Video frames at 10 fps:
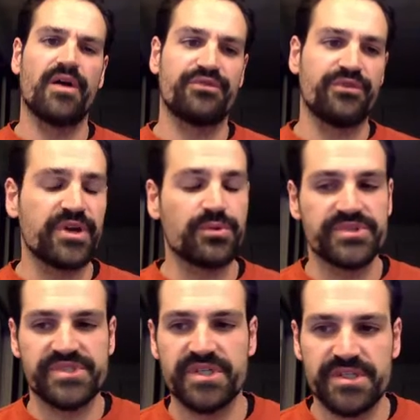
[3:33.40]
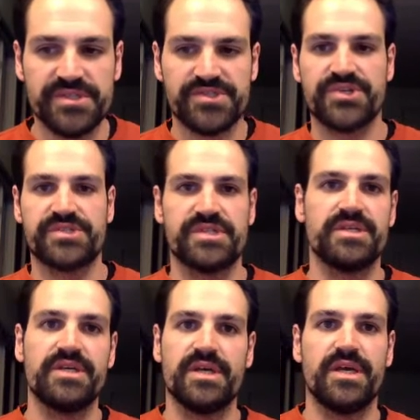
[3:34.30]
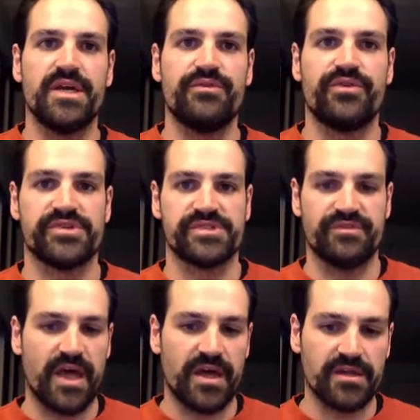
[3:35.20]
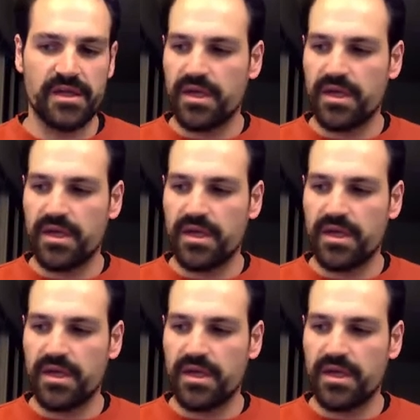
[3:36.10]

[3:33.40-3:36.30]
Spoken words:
Frequency is just the inverse of that.